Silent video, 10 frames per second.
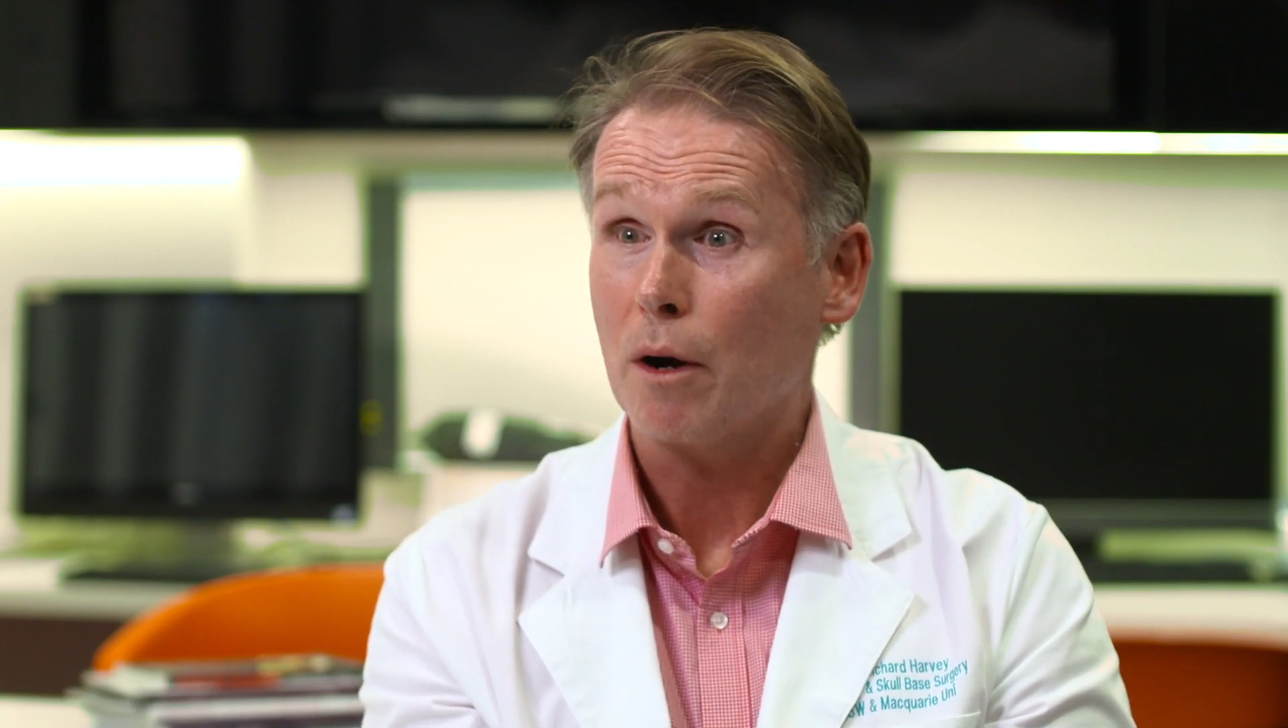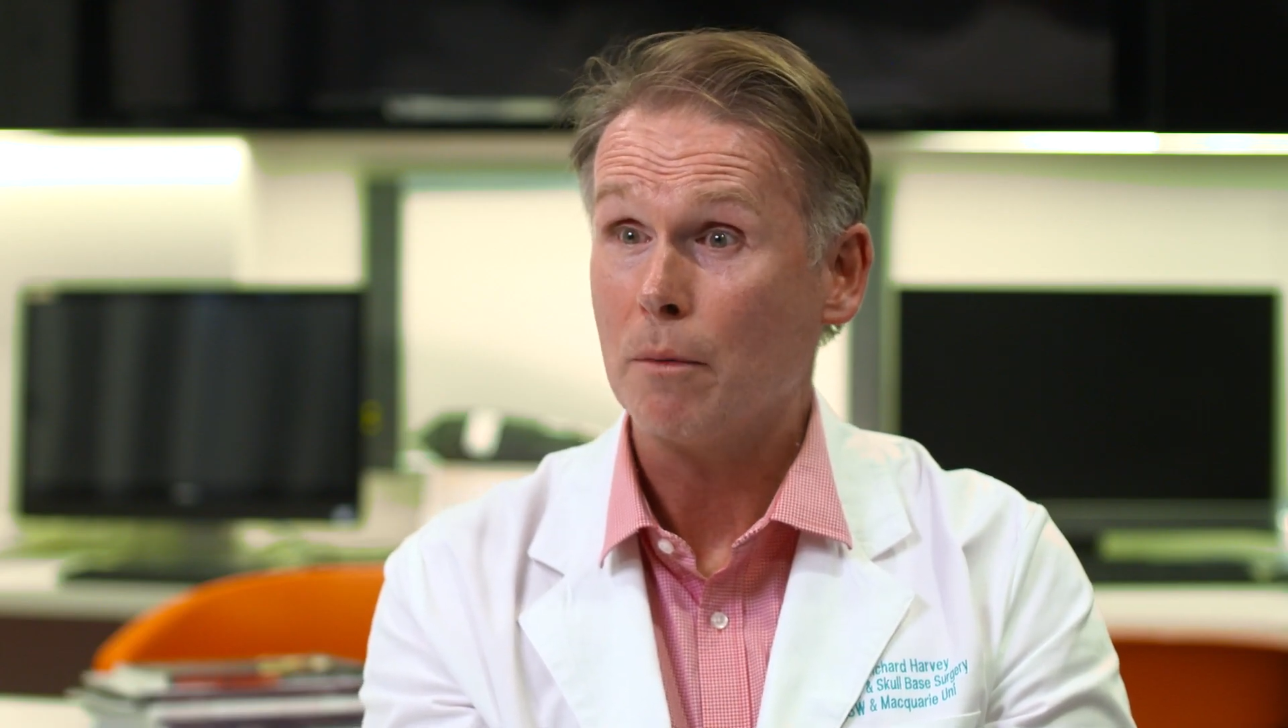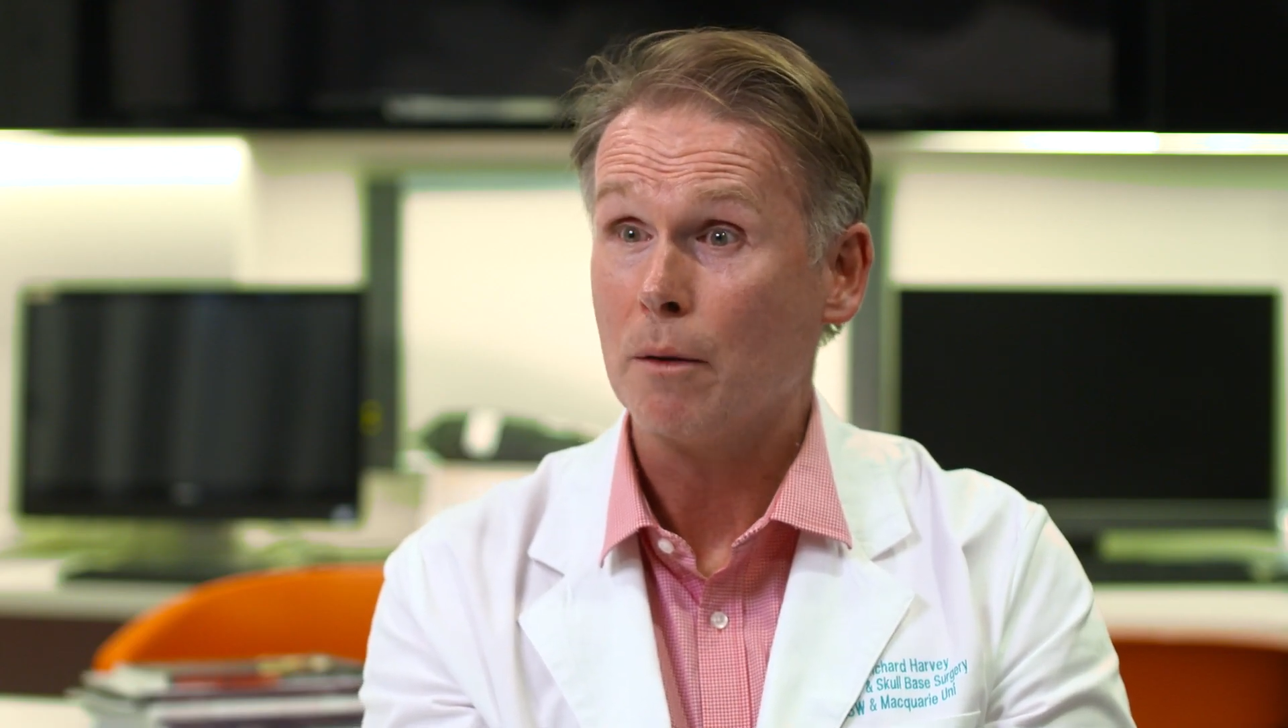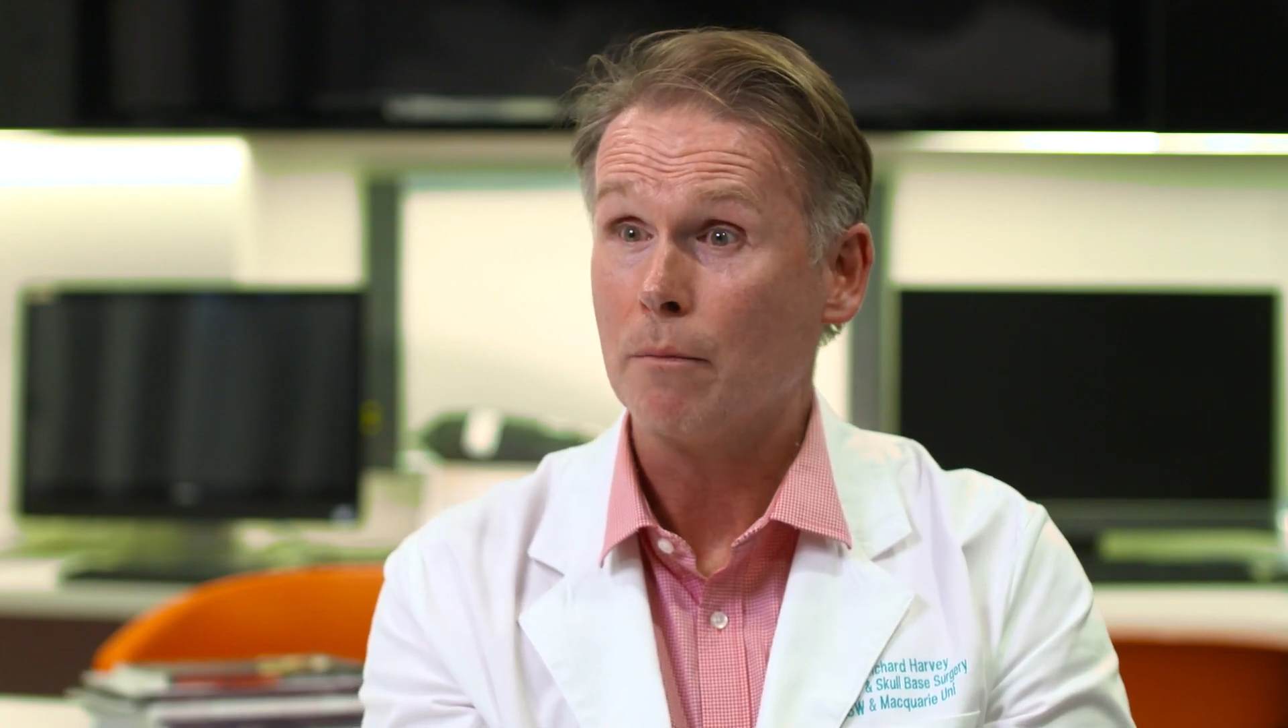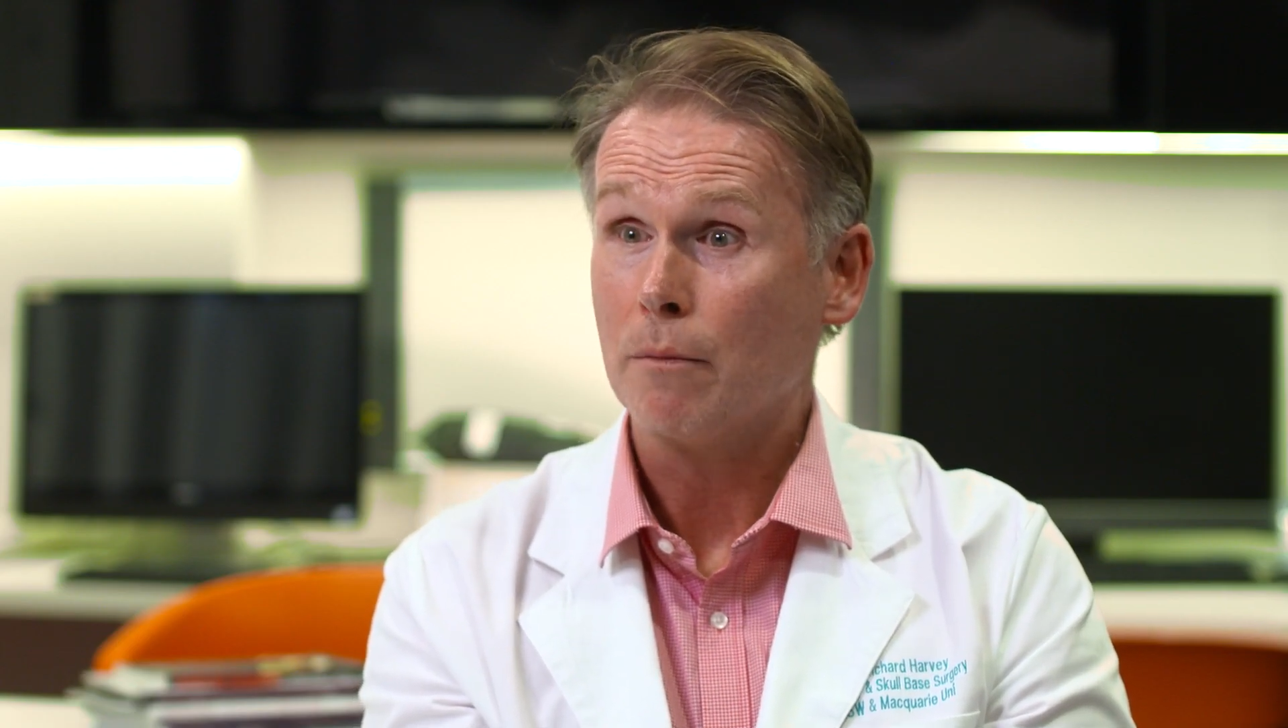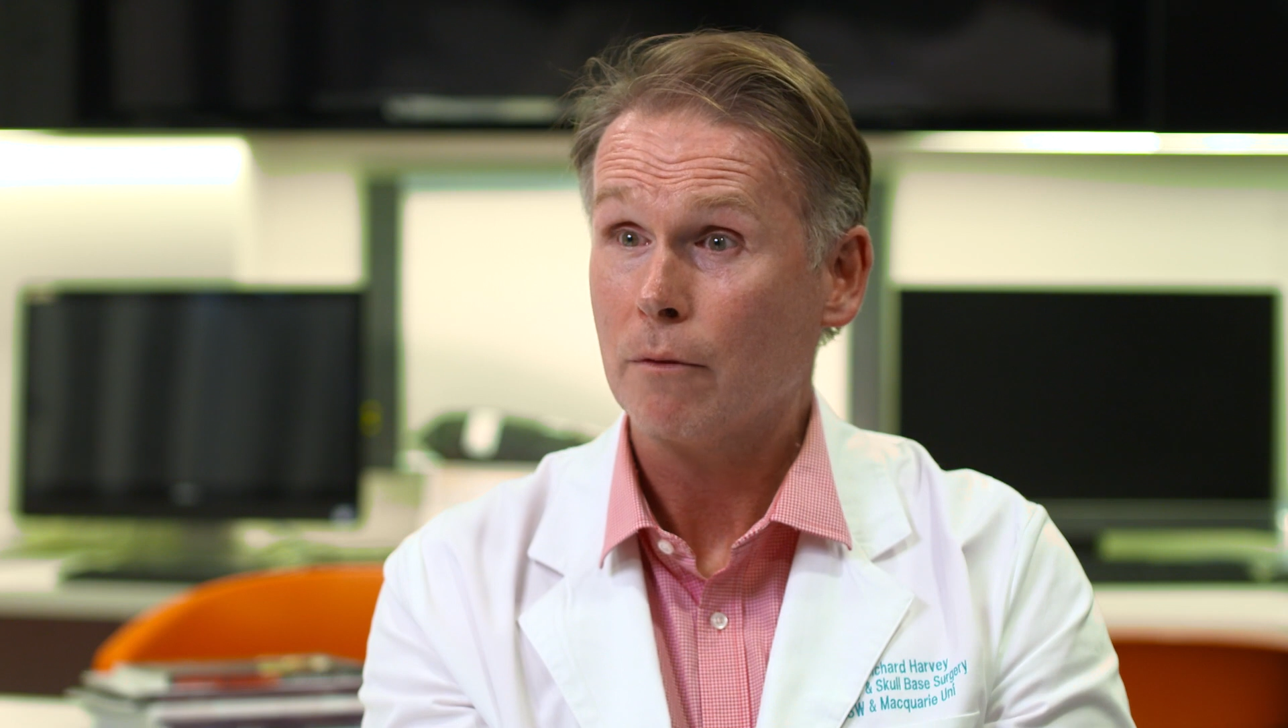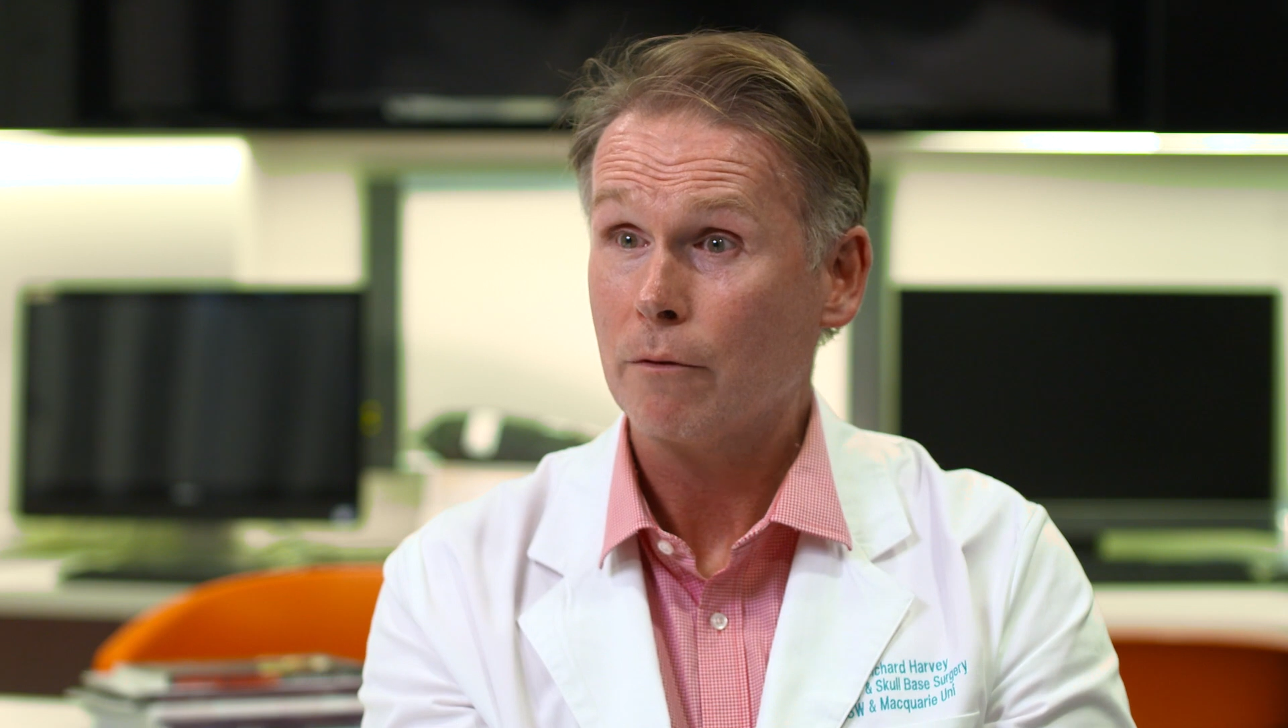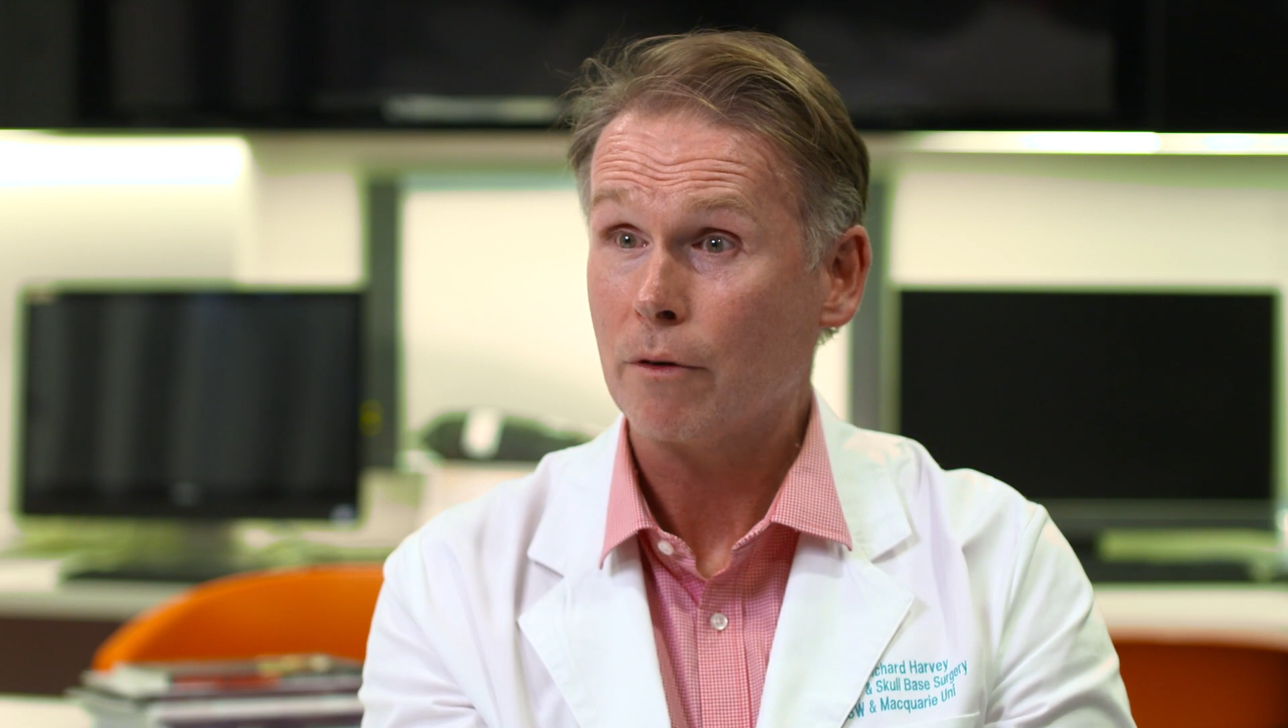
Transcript: problem